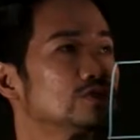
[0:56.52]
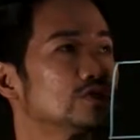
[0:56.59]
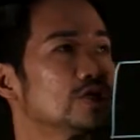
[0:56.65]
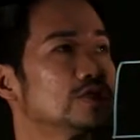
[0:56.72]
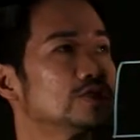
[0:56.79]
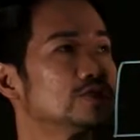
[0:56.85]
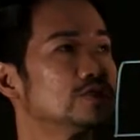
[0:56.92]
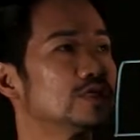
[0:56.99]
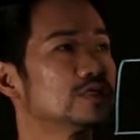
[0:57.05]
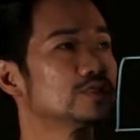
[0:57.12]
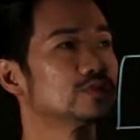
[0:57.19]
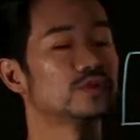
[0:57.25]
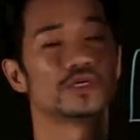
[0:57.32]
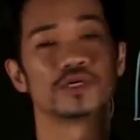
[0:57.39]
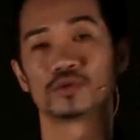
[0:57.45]
change this
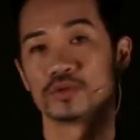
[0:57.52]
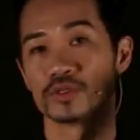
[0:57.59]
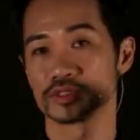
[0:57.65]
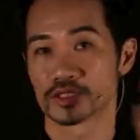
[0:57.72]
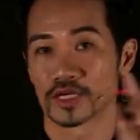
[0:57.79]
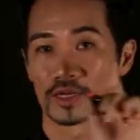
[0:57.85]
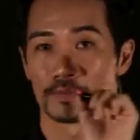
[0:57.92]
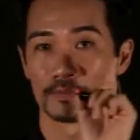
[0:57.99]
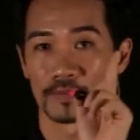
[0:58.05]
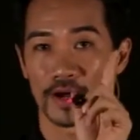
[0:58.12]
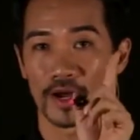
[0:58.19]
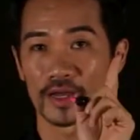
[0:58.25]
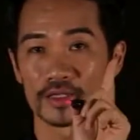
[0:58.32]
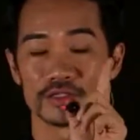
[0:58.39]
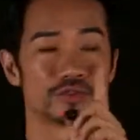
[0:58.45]
to an equal sign
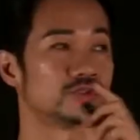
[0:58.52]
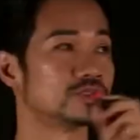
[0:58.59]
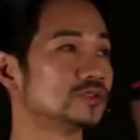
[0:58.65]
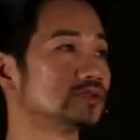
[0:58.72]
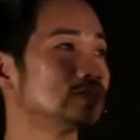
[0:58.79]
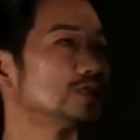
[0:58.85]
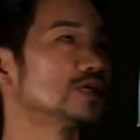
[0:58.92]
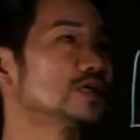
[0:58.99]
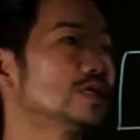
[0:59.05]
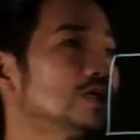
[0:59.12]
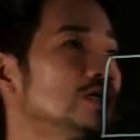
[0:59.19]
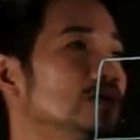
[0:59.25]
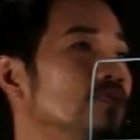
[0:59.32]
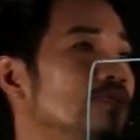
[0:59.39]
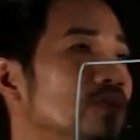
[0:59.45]
by introducing
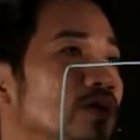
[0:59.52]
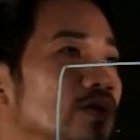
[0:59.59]
a